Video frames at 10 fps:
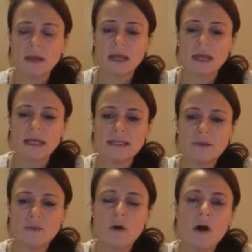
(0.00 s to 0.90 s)
is that
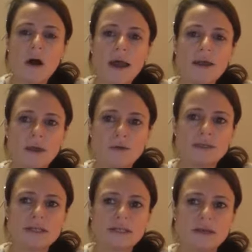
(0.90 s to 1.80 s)
what I
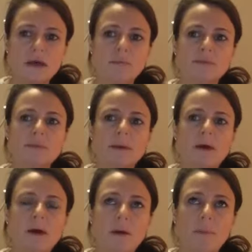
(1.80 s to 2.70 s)
notice that comes
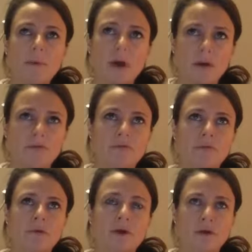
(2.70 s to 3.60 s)
up over
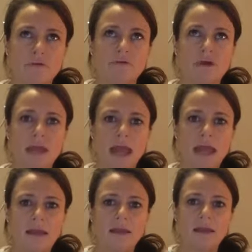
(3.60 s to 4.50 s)
and over
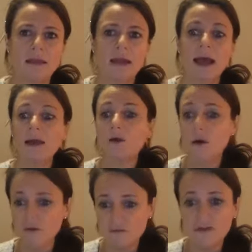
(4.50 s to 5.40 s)
again, and
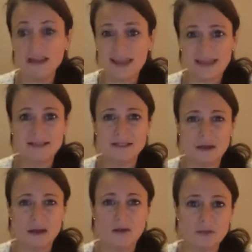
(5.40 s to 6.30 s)
often it gets
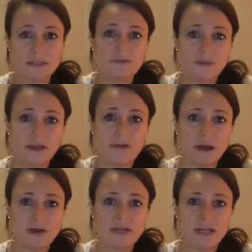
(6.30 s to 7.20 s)
dialogued as fear
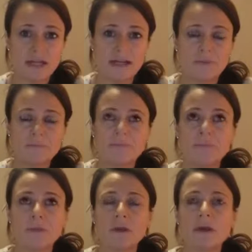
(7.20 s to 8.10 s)
actually,
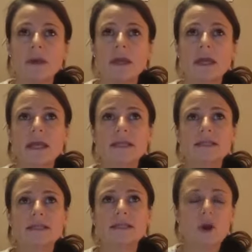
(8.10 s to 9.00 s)

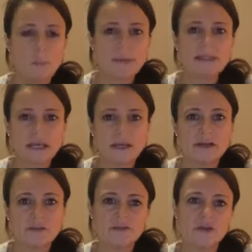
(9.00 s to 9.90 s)
is the opposite
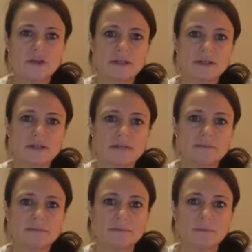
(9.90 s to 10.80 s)
of trust,
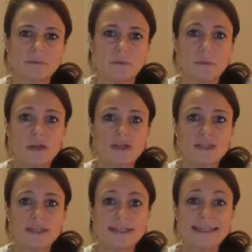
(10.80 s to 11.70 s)
which
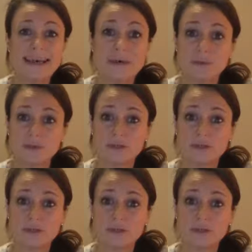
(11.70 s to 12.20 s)
is doubt.